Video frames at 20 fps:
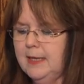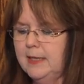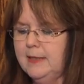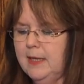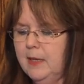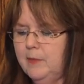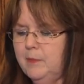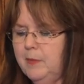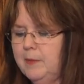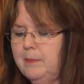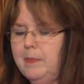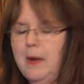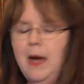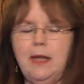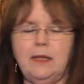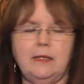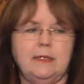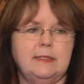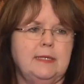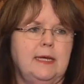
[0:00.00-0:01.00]
and then we
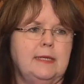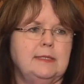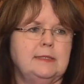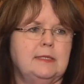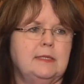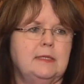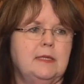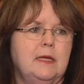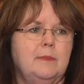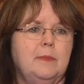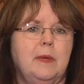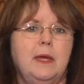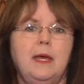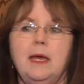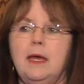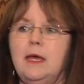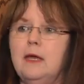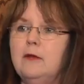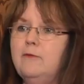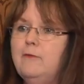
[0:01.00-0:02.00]
pilot tested them
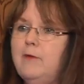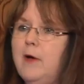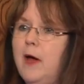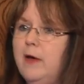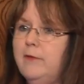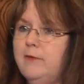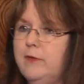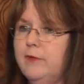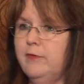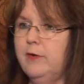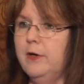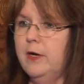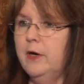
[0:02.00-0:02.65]
in 5 different